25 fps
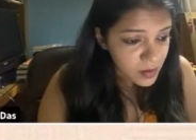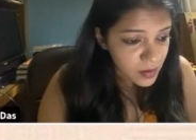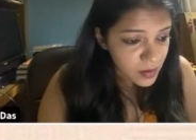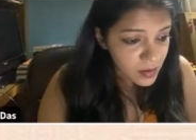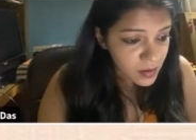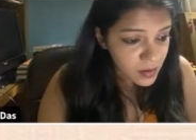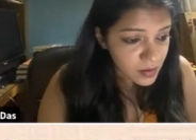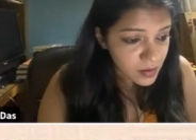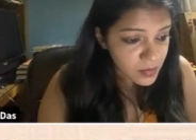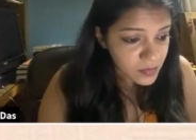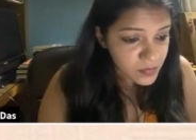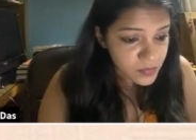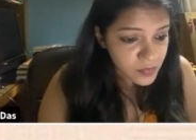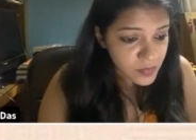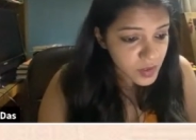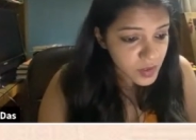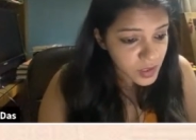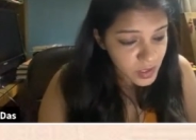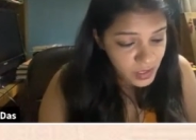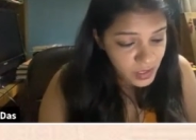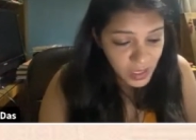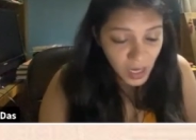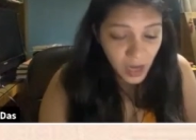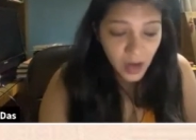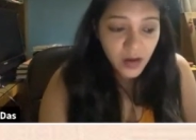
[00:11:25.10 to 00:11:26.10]
um,
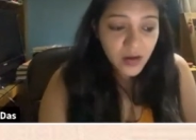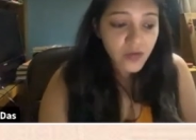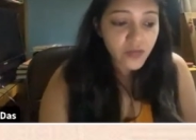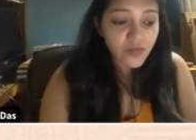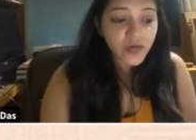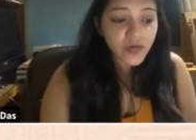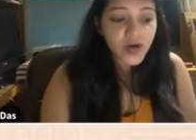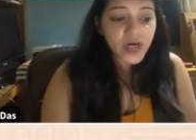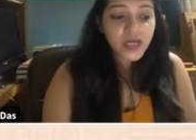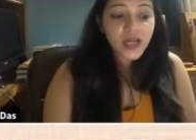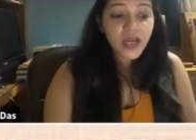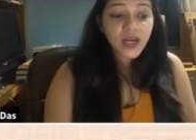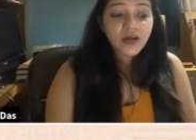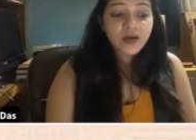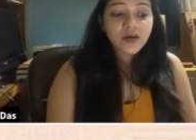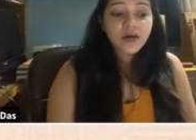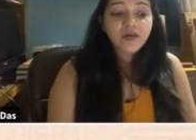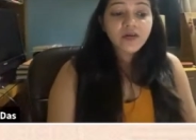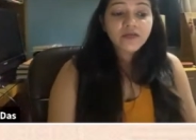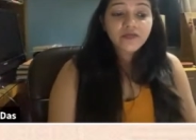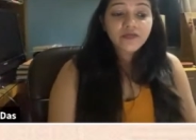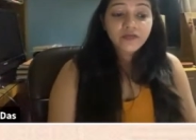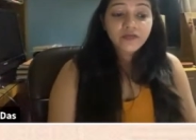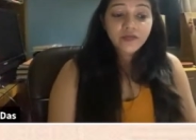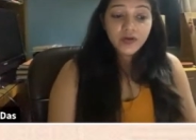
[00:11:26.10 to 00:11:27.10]
yeah, what kind
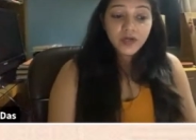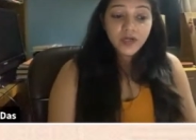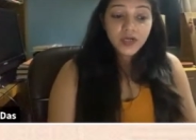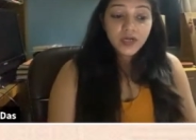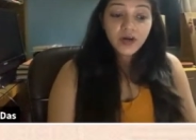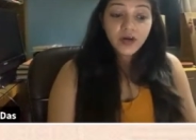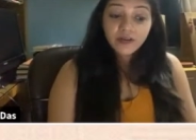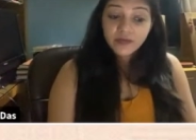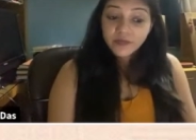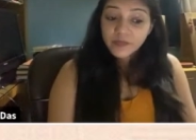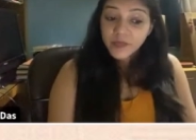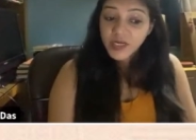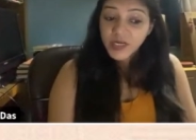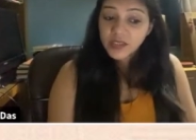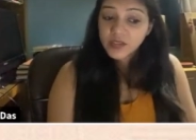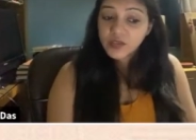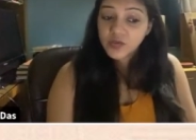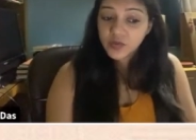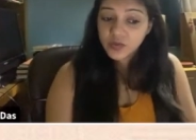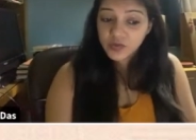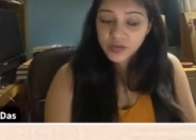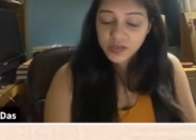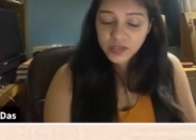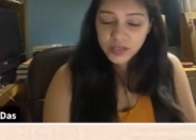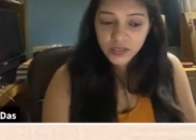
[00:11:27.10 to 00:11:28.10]
of uh, government
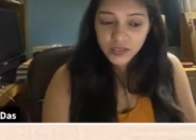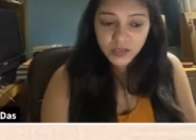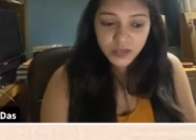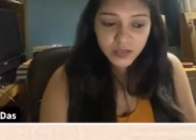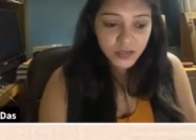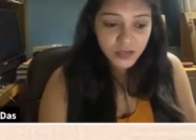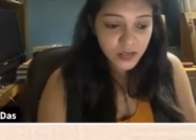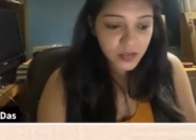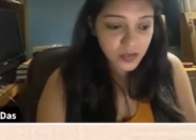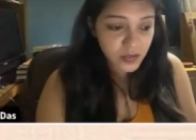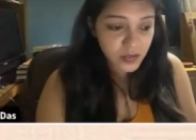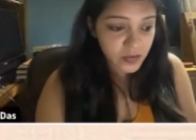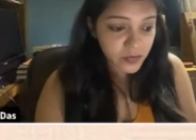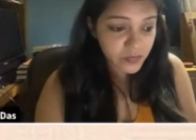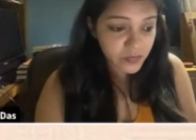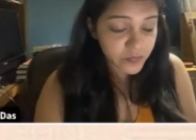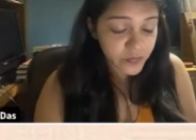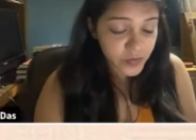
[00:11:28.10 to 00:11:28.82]
sources uh,